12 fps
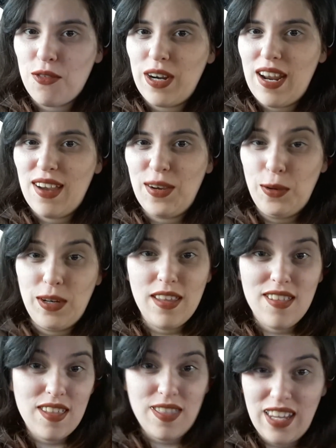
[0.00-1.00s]
We're not going
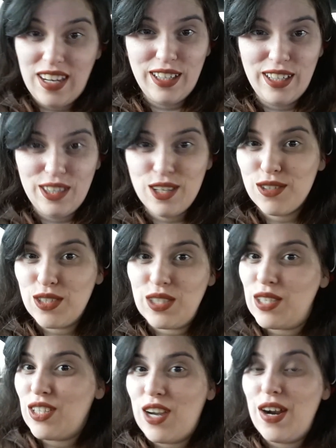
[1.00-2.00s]
to the theater.
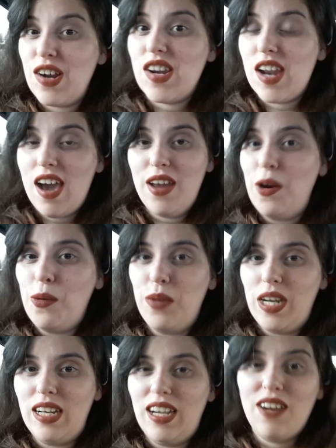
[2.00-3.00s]
Those are not
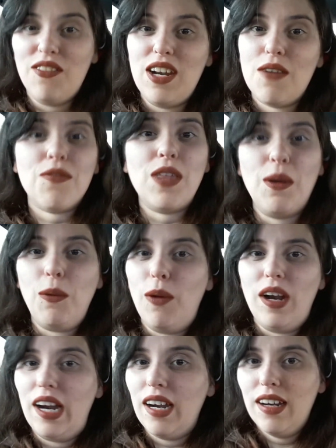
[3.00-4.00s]
open, and even if they
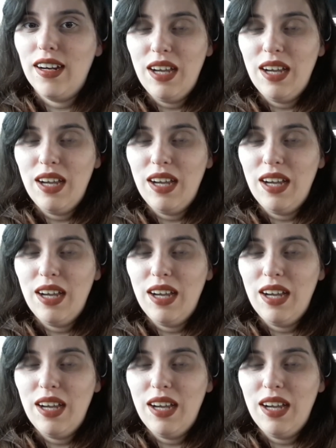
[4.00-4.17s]
were,